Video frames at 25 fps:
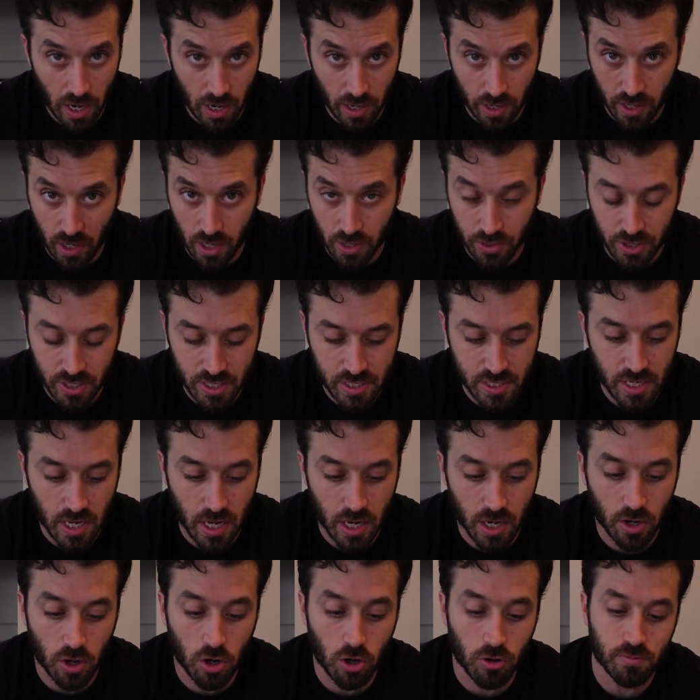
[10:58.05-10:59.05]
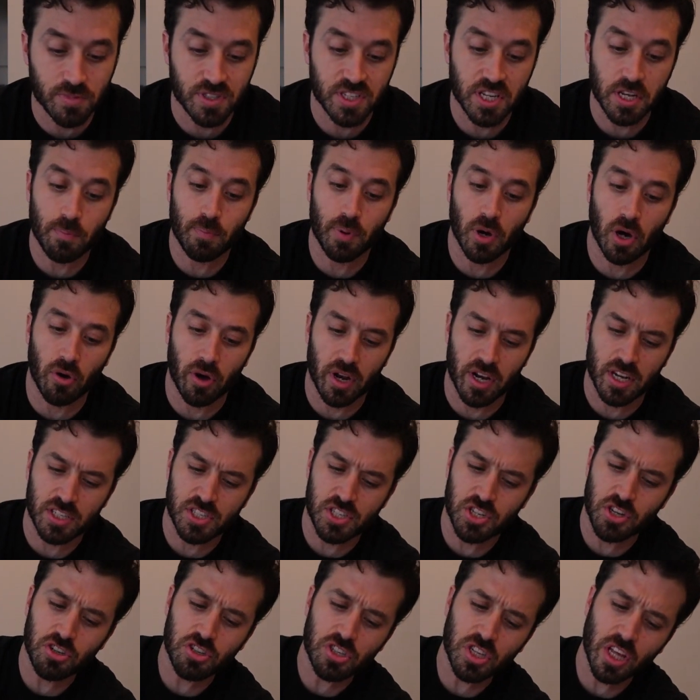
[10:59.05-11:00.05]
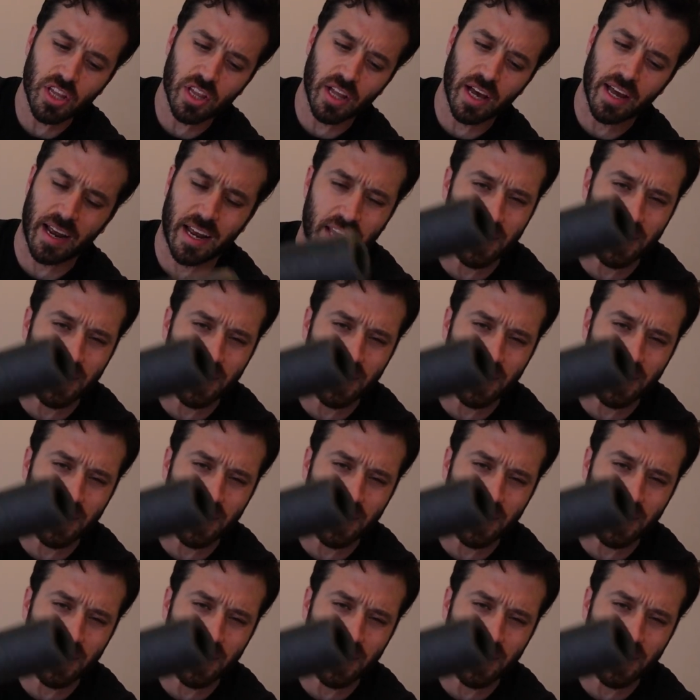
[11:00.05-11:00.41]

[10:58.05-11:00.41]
I got this at Home Depot, and it's usually like,